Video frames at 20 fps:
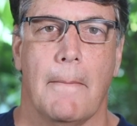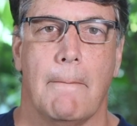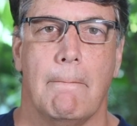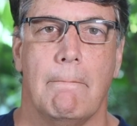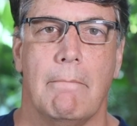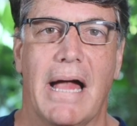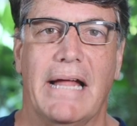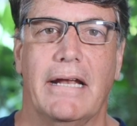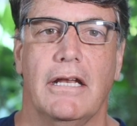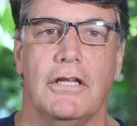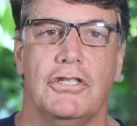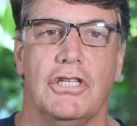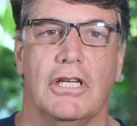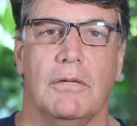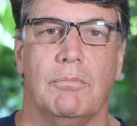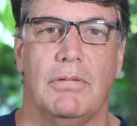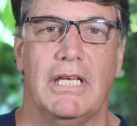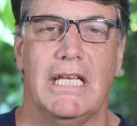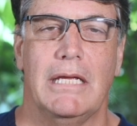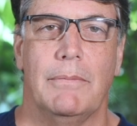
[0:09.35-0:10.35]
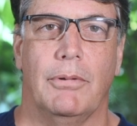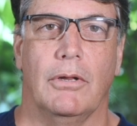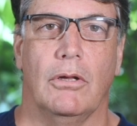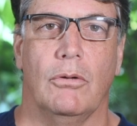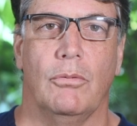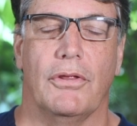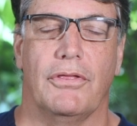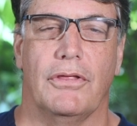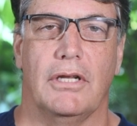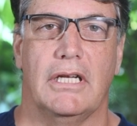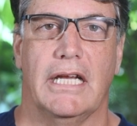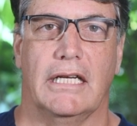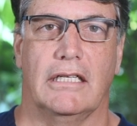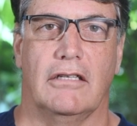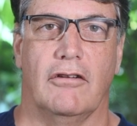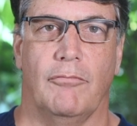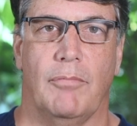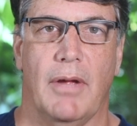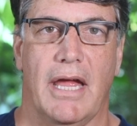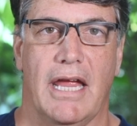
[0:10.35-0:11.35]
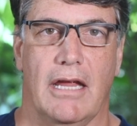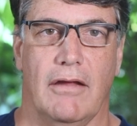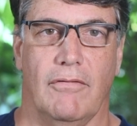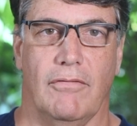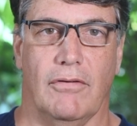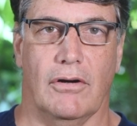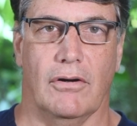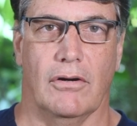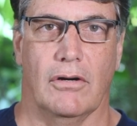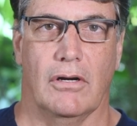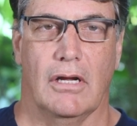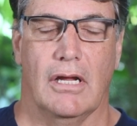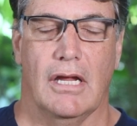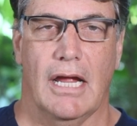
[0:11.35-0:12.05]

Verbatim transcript: managing people with addictive behavior.